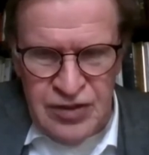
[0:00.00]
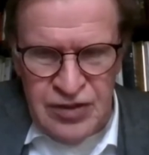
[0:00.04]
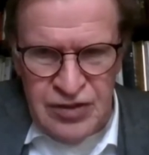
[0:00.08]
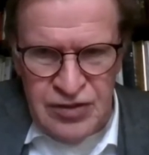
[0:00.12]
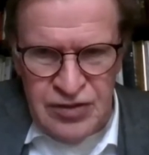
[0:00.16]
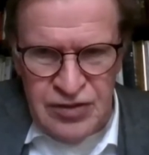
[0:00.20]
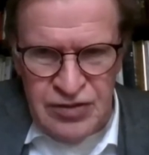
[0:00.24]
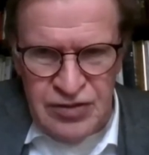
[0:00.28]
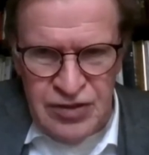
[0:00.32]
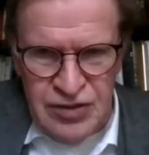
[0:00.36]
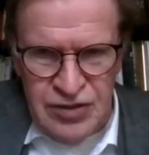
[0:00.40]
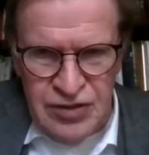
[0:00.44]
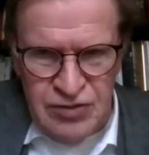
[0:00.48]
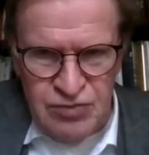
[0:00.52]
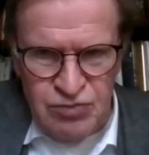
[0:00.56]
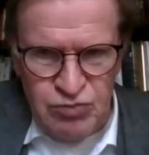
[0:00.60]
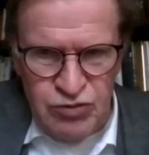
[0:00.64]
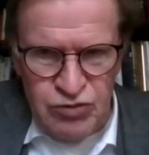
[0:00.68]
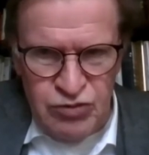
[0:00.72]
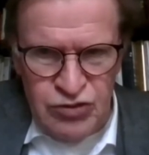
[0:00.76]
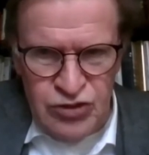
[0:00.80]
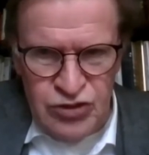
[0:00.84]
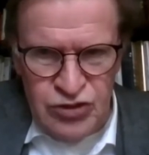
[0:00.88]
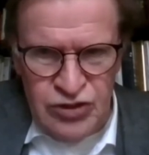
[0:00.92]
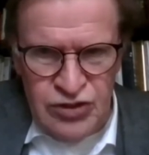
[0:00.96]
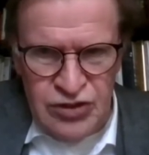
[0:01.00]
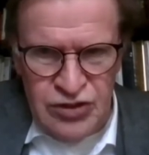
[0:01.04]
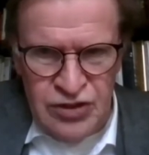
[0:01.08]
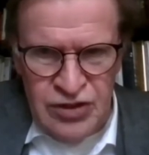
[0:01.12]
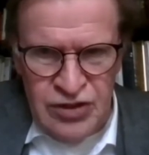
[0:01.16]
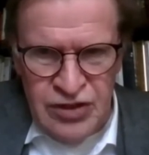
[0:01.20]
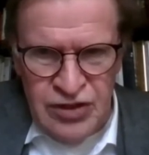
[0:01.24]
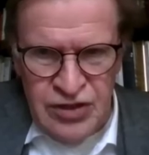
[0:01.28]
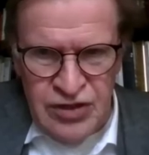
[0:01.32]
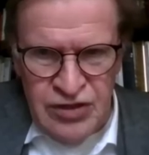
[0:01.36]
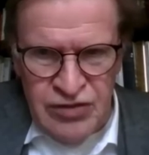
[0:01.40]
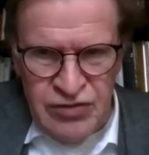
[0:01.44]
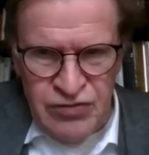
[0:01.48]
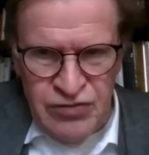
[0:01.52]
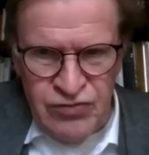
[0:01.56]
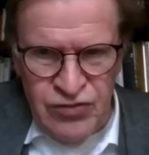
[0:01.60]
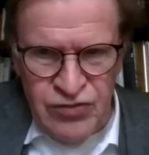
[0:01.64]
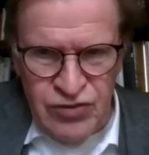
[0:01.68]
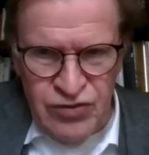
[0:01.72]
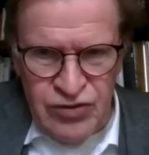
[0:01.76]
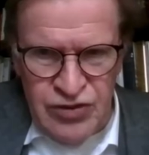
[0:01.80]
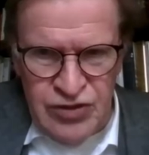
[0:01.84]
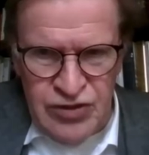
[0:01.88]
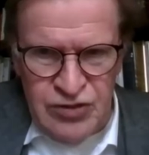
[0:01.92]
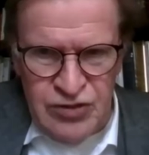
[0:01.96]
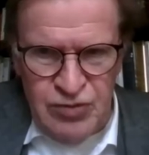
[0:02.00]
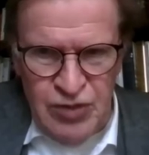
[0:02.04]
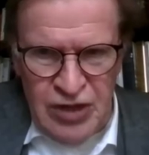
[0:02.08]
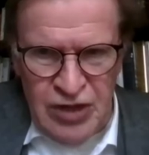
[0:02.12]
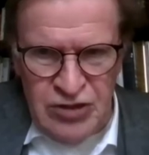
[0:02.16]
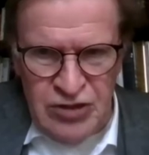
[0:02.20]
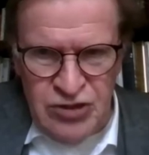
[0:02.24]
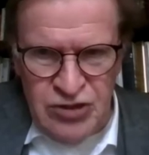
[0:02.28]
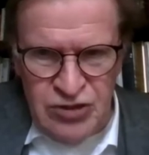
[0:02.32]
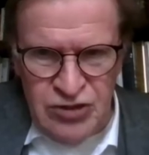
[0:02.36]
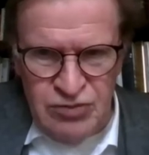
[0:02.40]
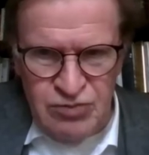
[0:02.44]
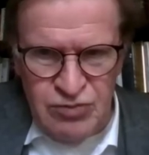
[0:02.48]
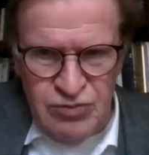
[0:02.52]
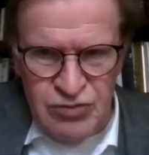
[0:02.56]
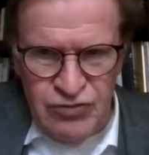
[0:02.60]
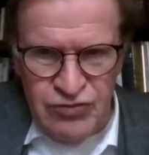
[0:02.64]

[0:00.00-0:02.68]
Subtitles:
He's pushing for expansion